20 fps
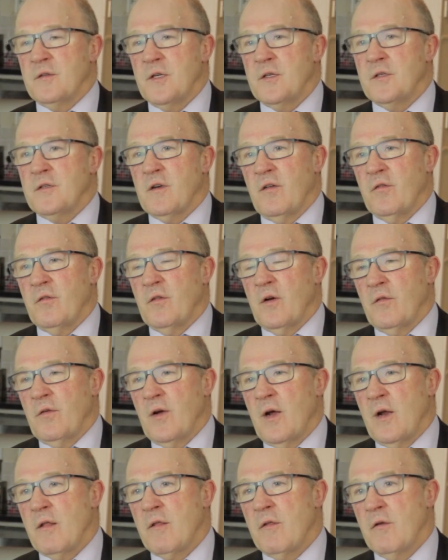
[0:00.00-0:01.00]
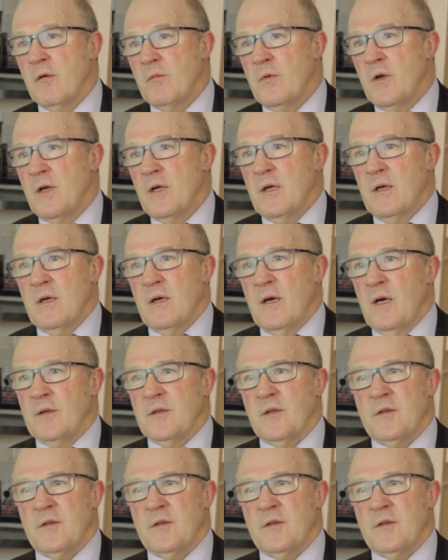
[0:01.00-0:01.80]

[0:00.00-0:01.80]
since I've had them, as